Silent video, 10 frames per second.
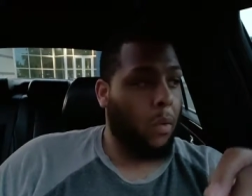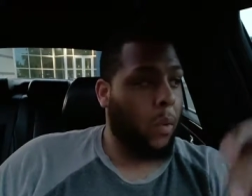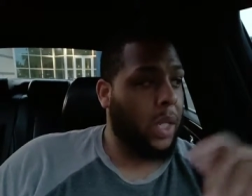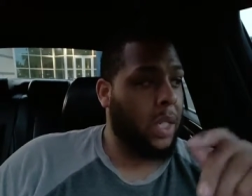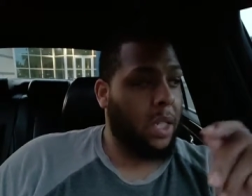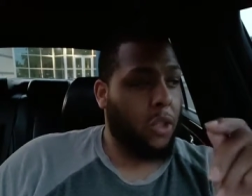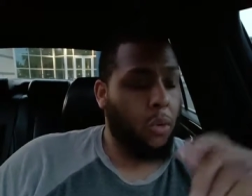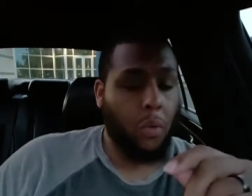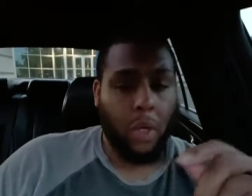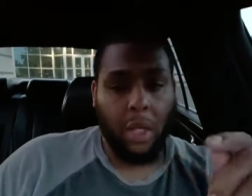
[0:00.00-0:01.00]
What is it you
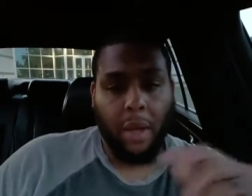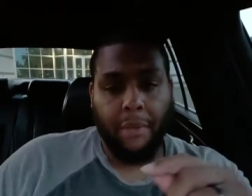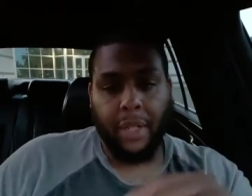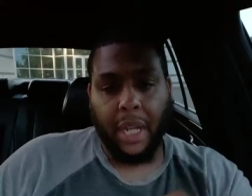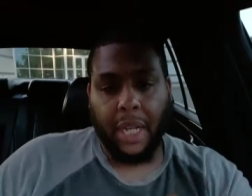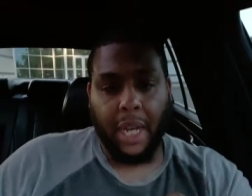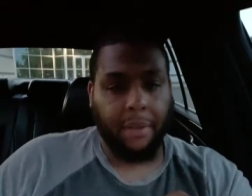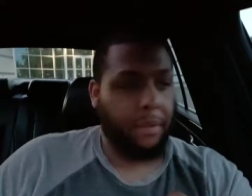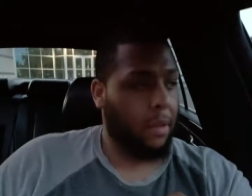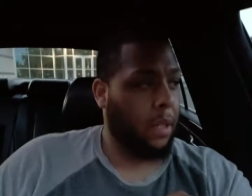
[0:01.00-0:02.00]
doing in your everyday life
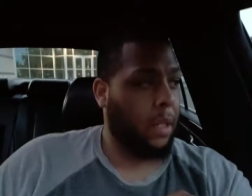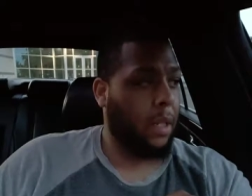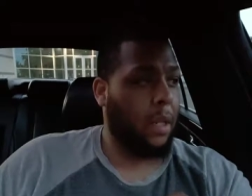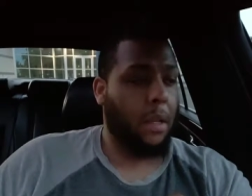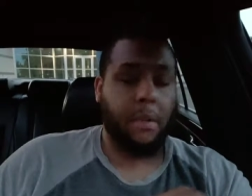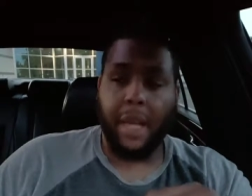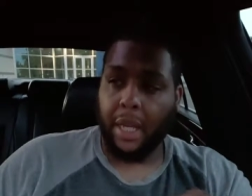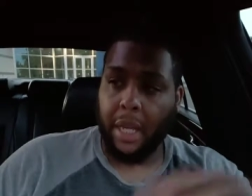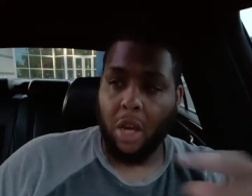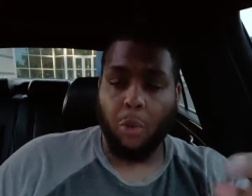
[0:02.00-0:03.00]

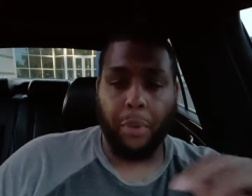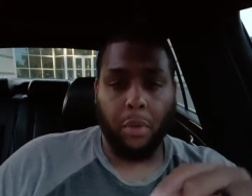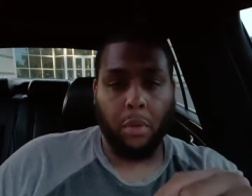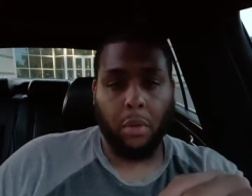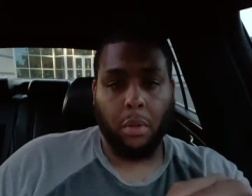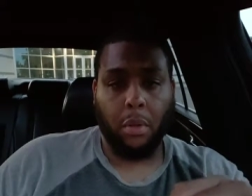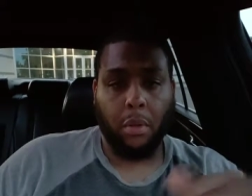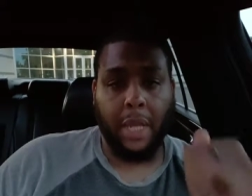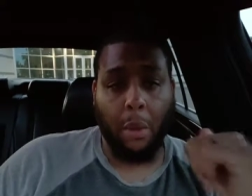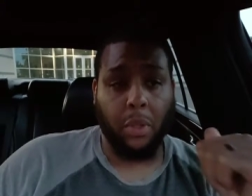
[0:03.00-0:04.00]
that can help you?
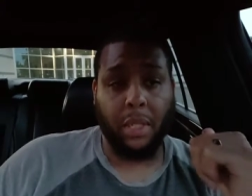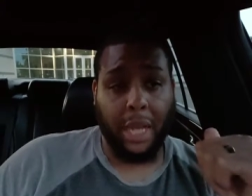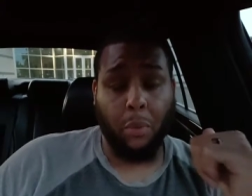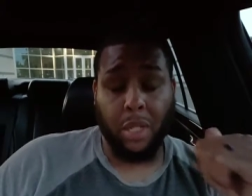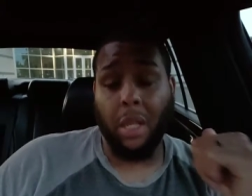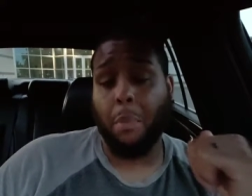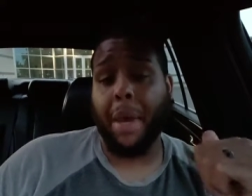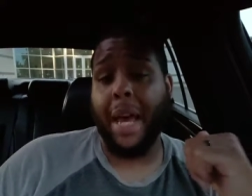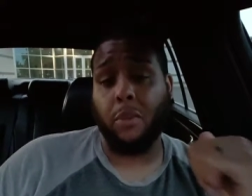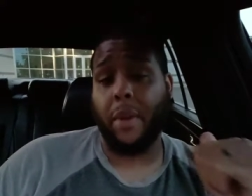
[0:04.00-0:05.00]
That was that was in your
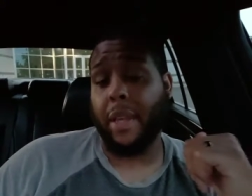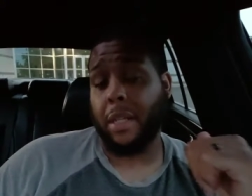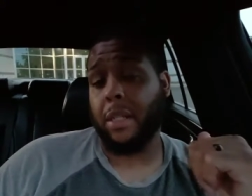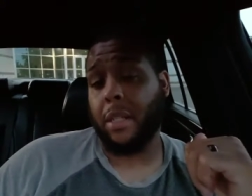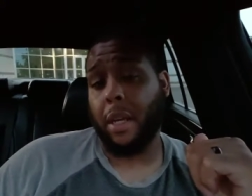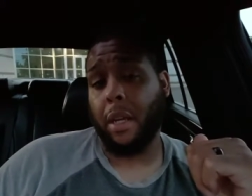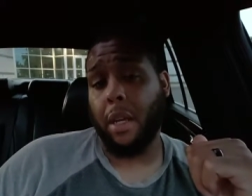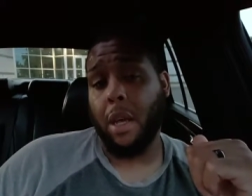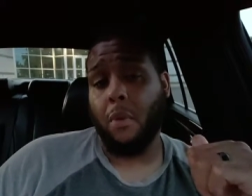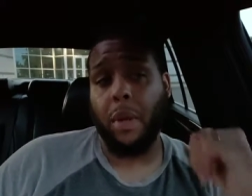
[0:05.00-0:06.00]
past, rather I should say.
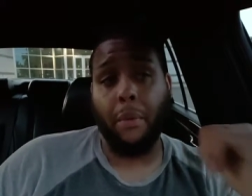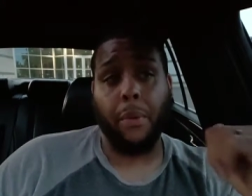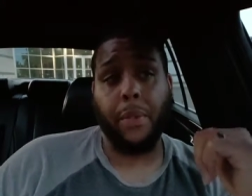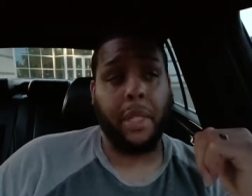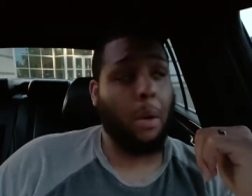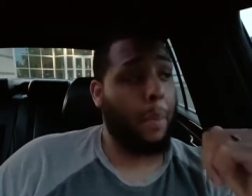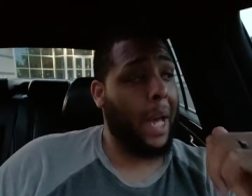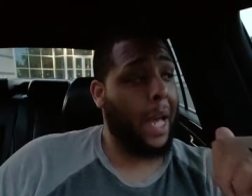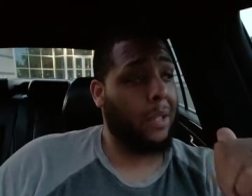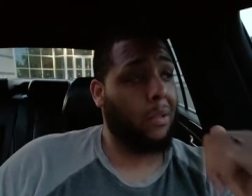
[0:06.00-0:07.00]
Whatever was in your
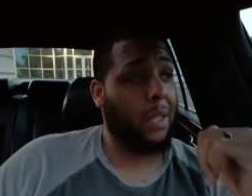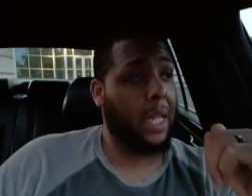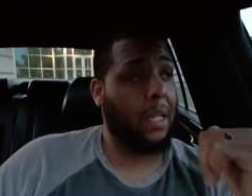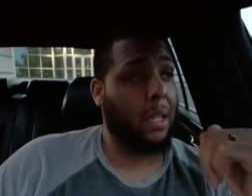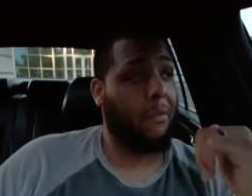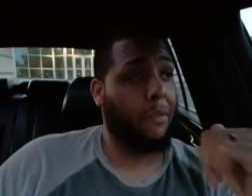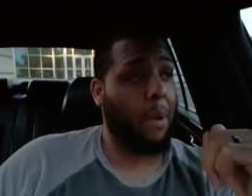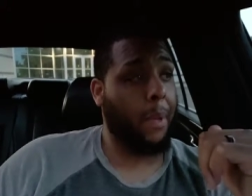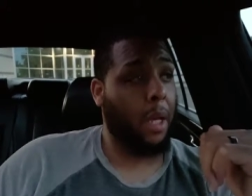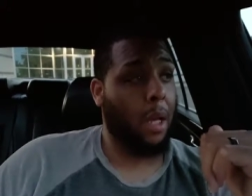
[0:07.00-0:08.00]
past, you can take something
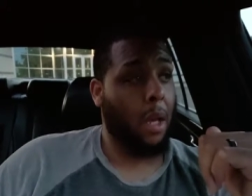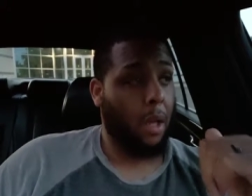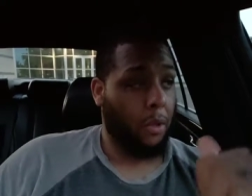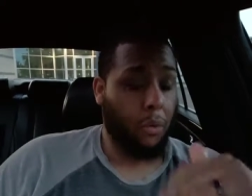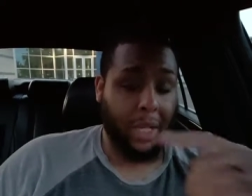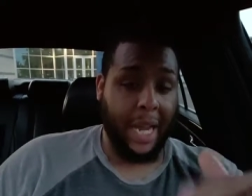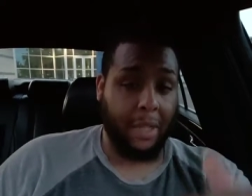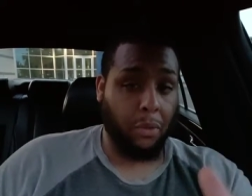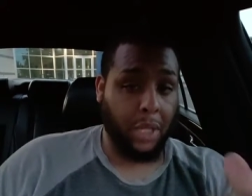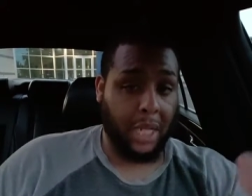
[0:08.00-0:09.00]
from it. You
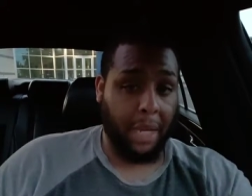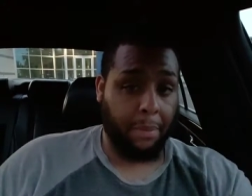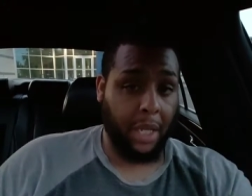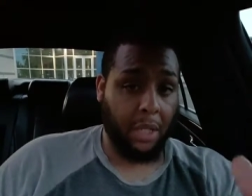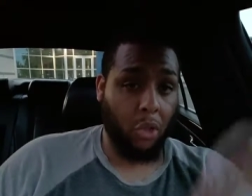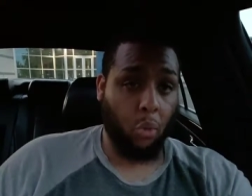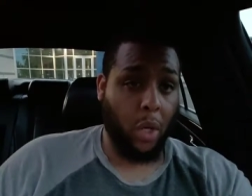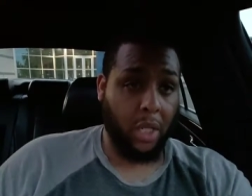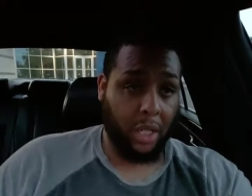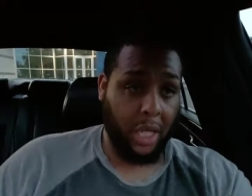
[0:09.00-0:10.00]
cannot do the same things you
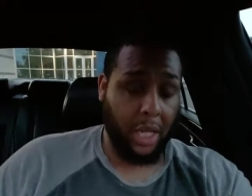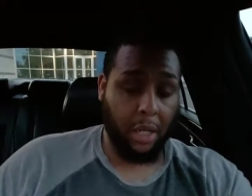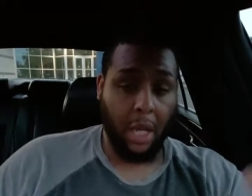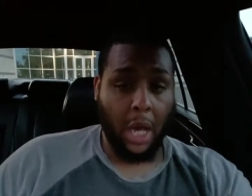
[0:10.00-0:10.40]
once did.